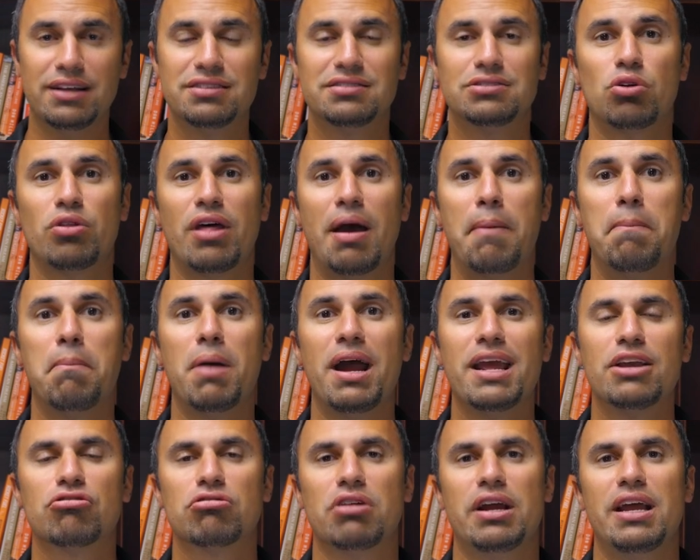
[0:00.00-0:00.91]
So that
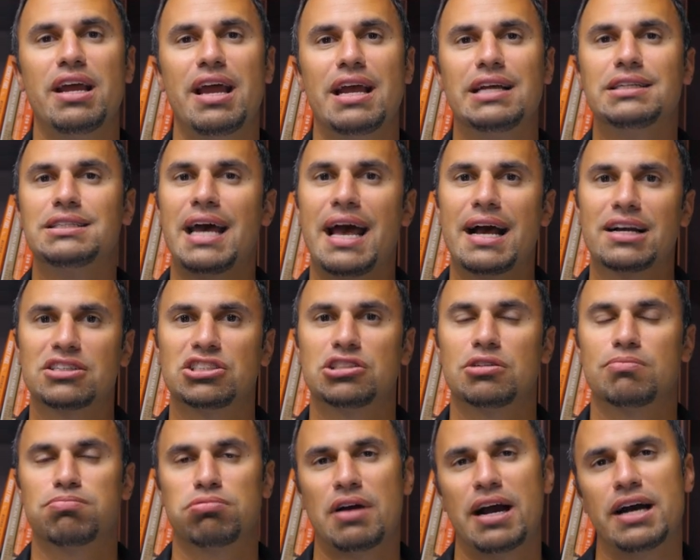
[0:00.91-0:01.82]
might create a tax
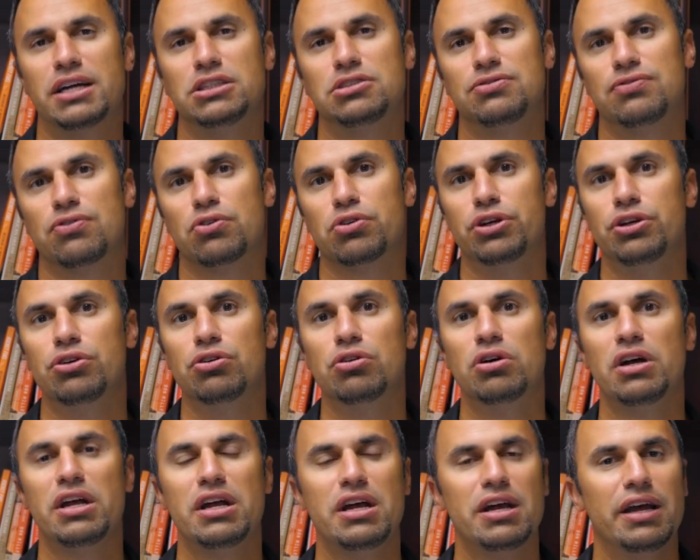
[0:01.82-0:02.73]
surprise for you.